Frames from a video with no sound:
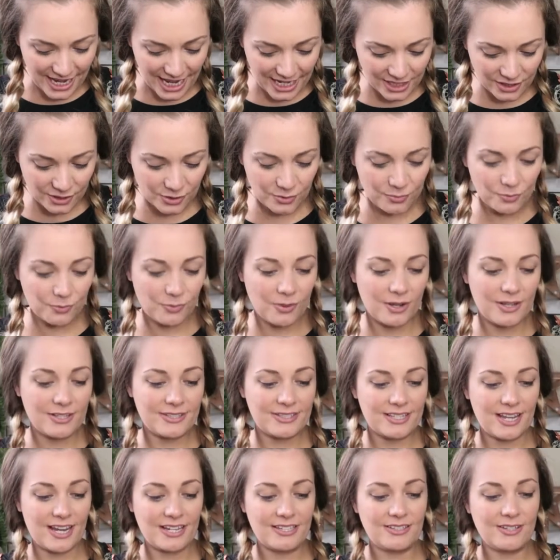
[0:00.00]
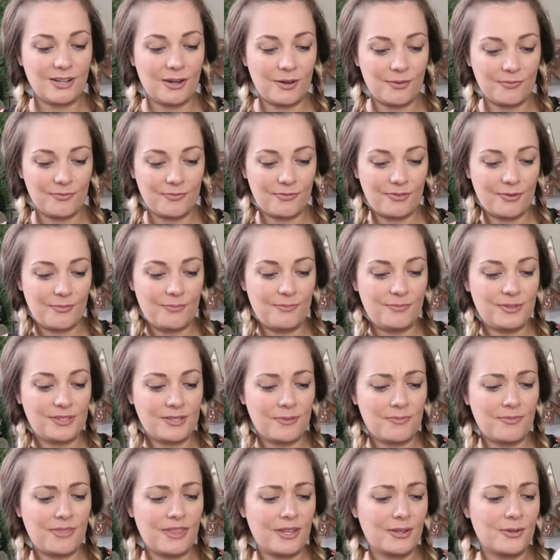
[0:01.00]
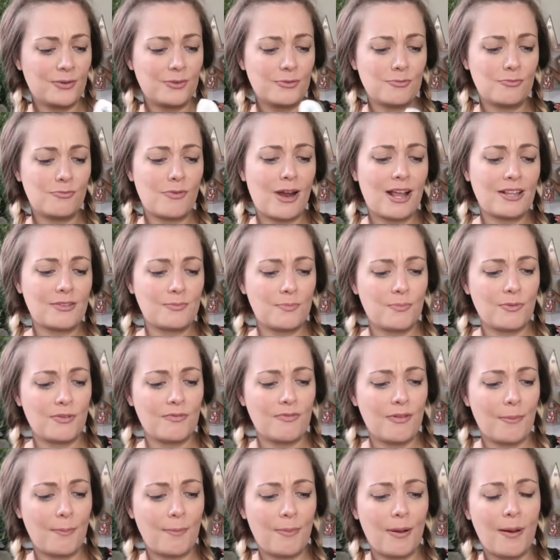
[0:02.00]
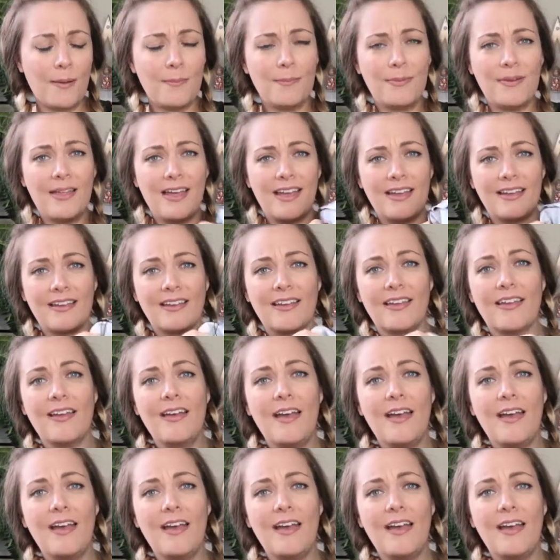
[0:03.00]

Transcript: next was a top from something called Raspberry Republic.